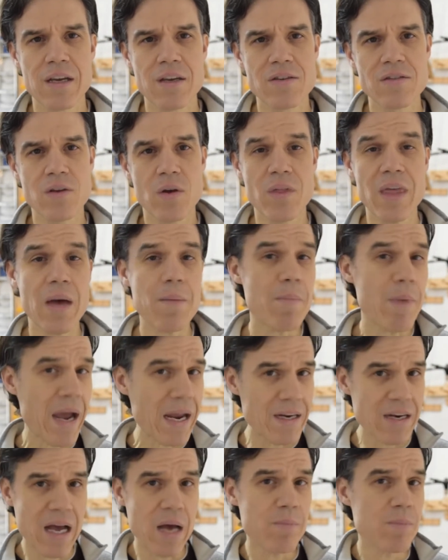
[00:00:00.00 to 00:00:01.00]
So that
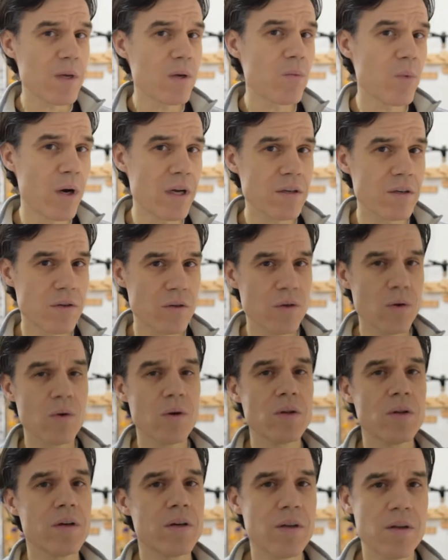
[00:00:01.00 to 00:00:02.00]
might not be what
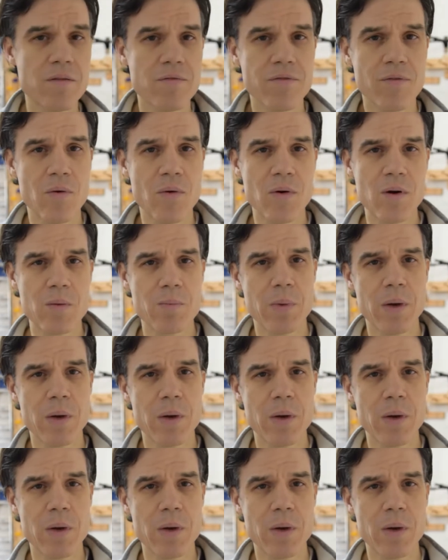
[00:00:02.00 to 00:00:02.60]
you're looking for,